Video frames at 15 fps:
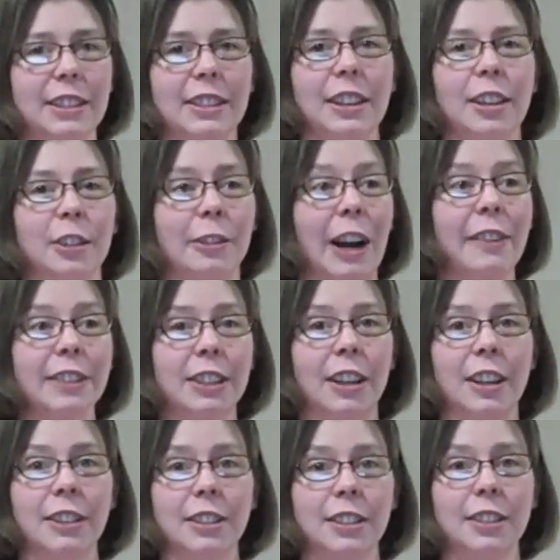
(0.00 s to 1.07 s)
still
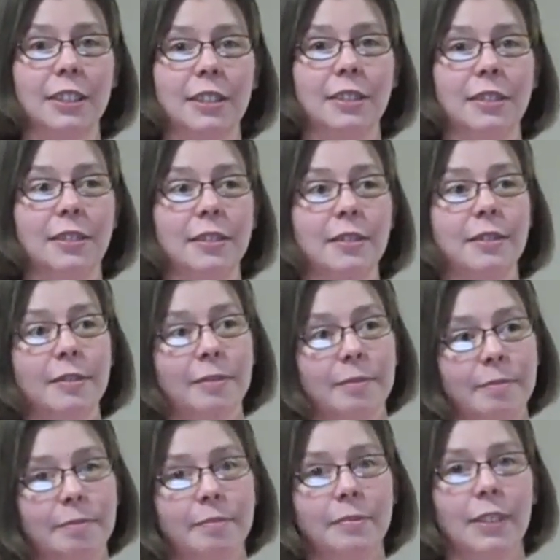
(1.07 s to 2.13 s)
gravatars. Yeah.
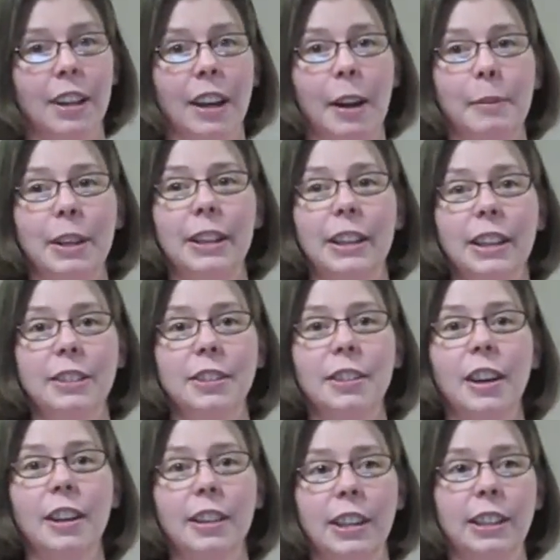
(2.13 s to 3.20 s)
I mean, these are
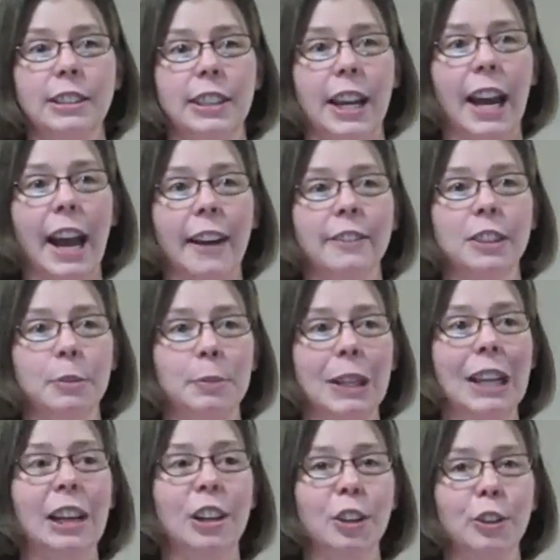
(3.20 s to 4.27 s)
all things that have to
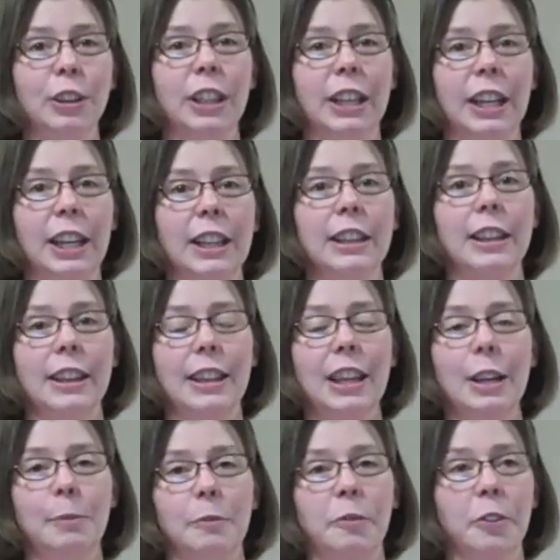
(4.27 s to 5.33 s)
be included in the
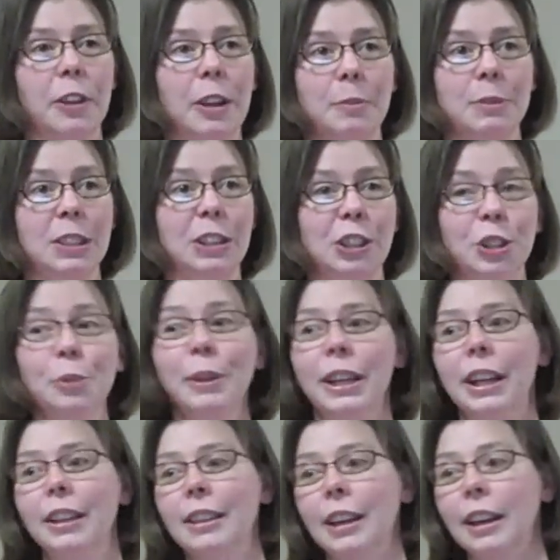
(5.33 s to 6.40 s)
theme for them mm-hmm. to do
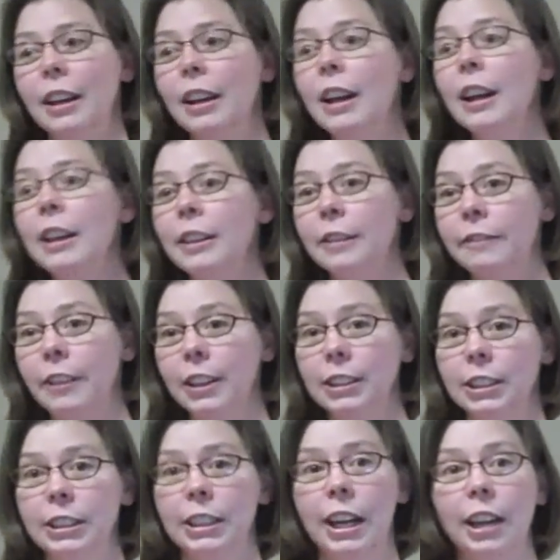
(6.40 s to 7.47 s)
anything. The
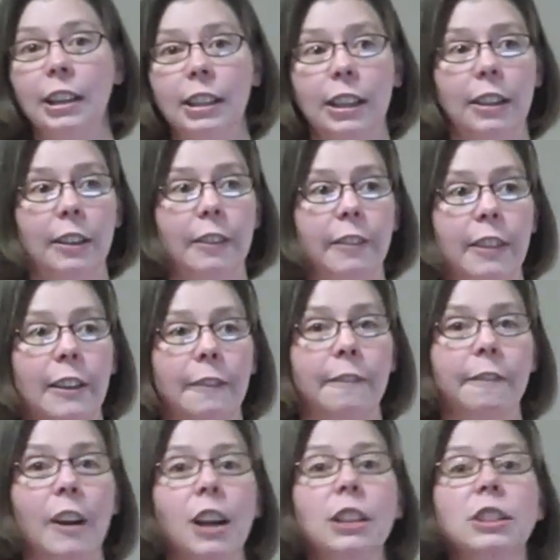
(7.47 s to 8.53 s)
functionality, the, the
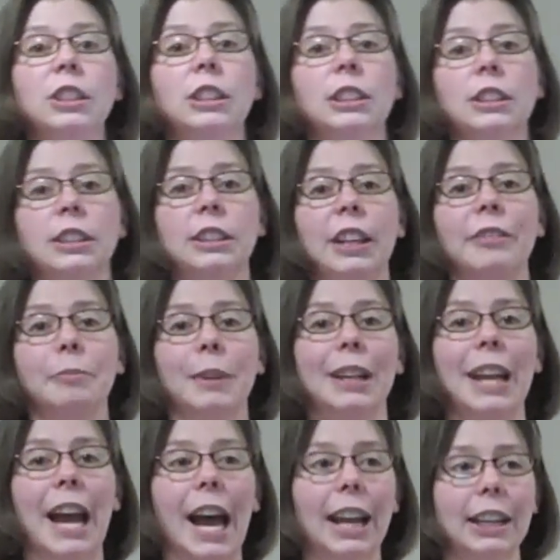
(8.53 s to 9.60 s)
functions have been
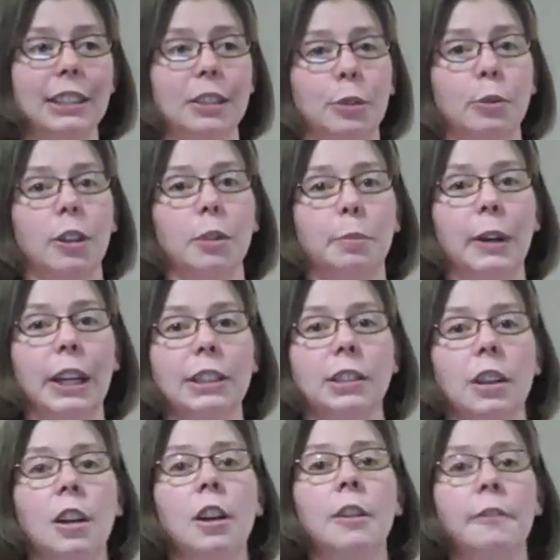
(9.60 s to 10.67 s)
added to
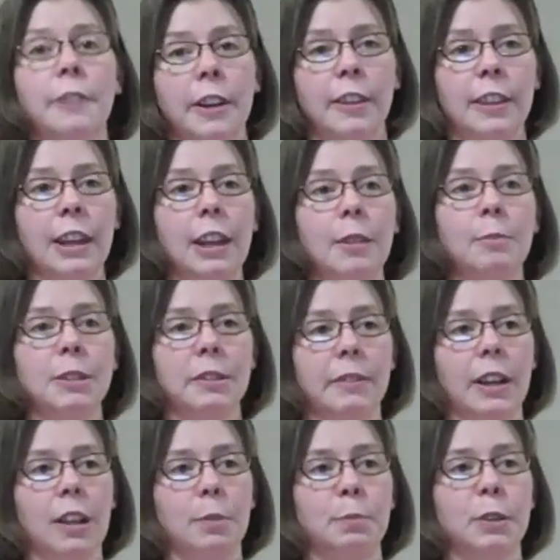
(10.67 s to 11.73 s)
WordPress for theme
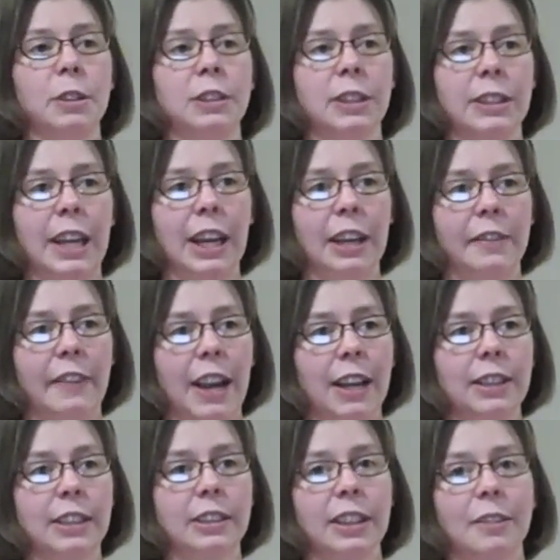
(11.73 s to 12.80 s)
developers to take
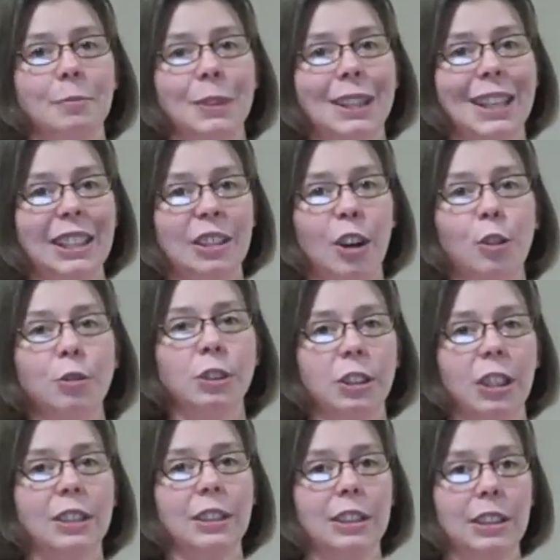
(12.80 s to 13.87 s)
advantage of, but they don't
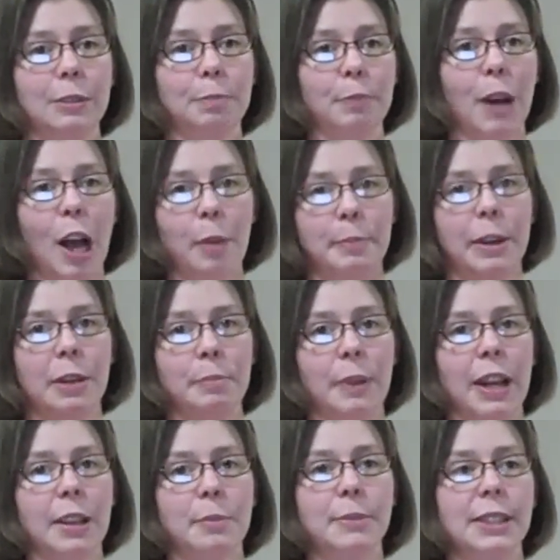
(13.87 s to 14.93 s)
just pop in
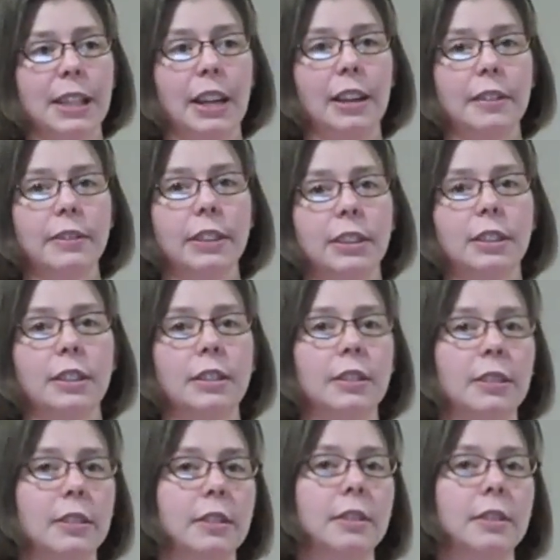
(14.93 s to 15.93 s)
by themselves. I mean, that's why